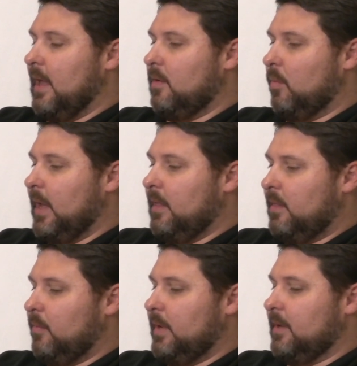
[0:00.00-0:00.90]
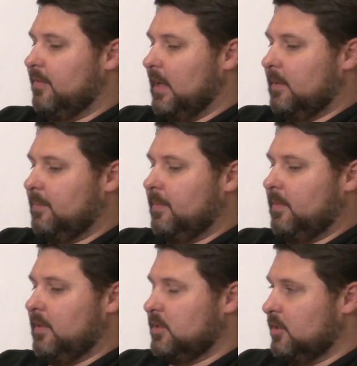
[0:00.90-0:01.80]
And the way that we develop
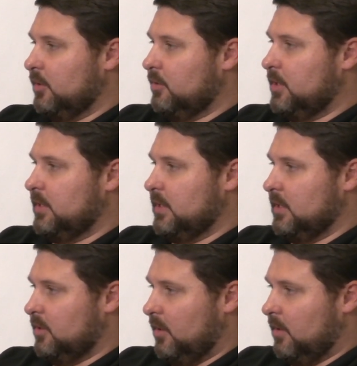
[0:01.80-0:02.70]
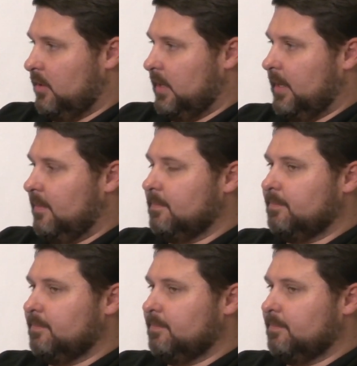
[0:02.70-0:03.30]
the solutions internally